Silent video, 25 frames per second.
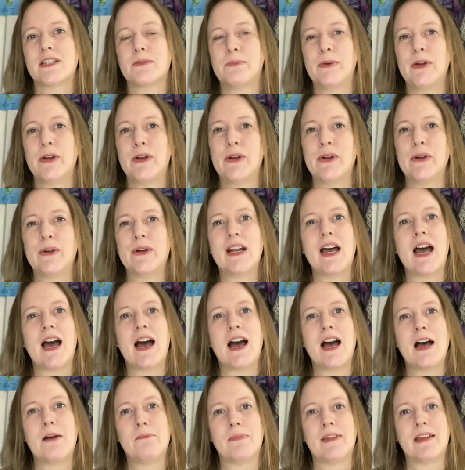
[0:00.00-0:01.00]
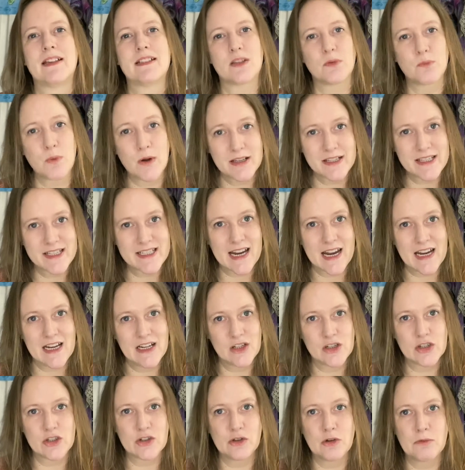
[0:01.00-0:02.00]
Moon. It's a 1 skein
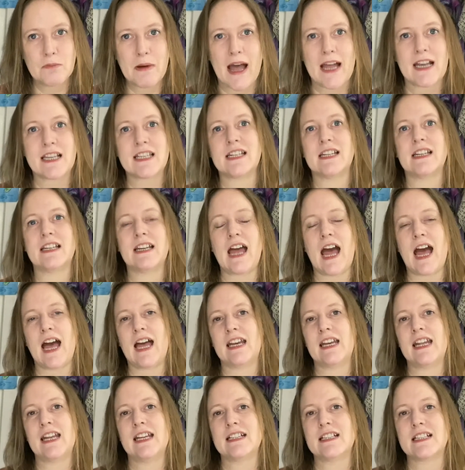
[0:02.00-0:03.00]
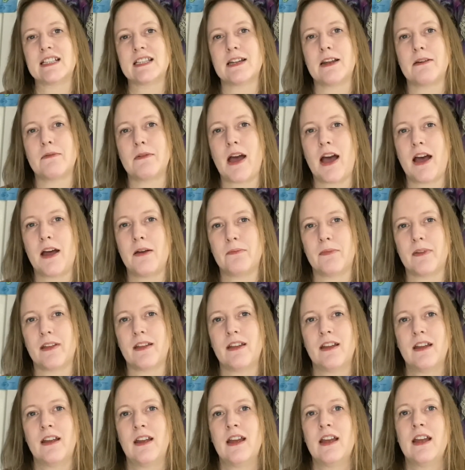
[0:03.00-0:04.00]
shawl pattern, and it's
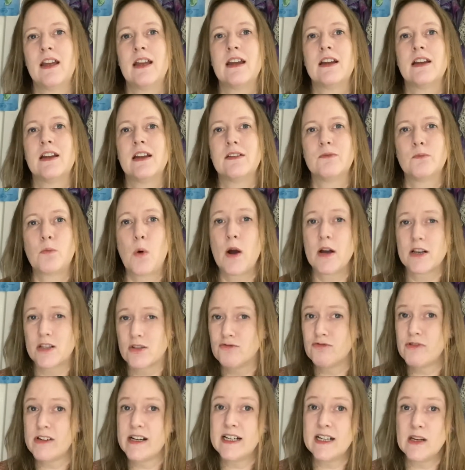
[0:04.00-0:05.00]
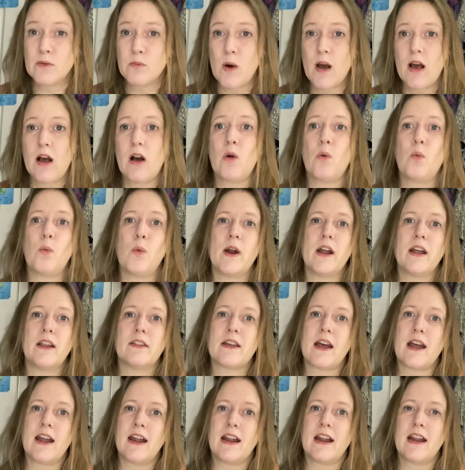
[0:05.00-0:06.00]
works really well with
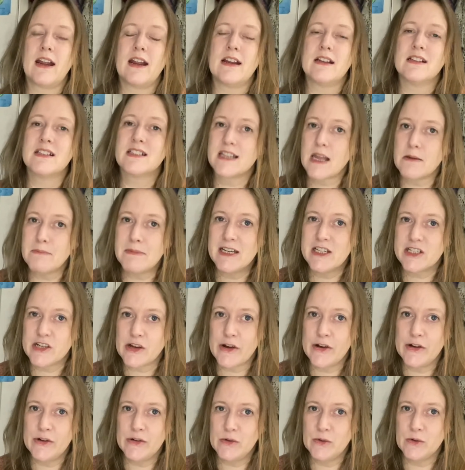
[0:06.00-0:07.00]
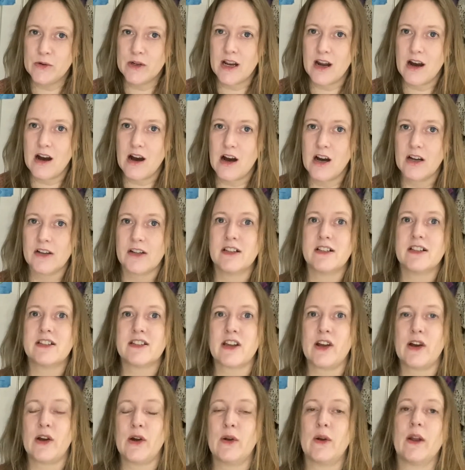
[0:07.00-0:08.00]
a semi-tonal yarn.
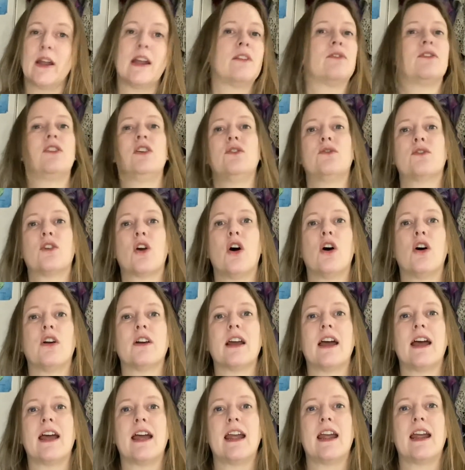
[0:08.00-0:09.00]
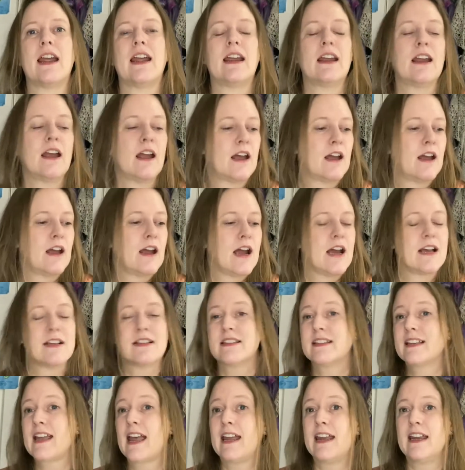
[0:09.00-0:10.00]
So if you've got a
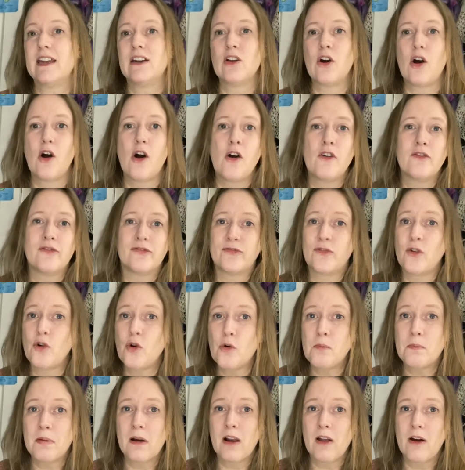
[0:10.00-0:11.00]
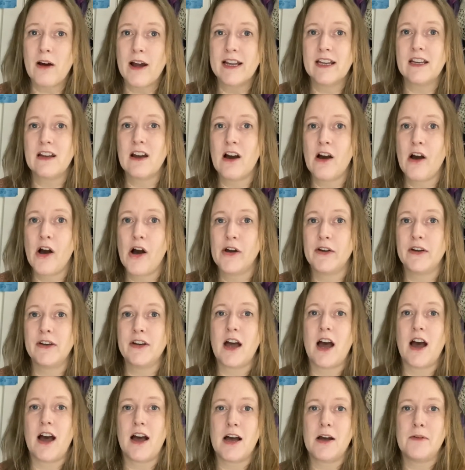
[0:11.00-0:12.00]
skein of 4-ply
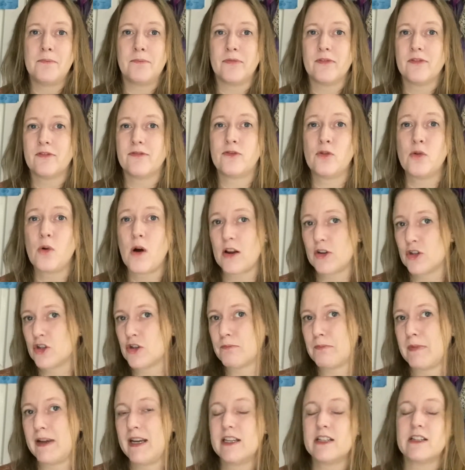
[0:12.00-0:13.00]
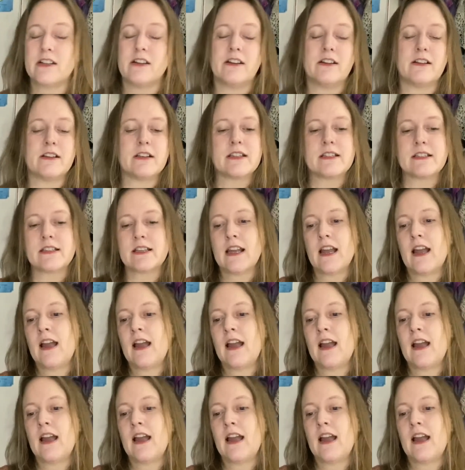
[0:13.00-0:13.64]
yarn, 400 meters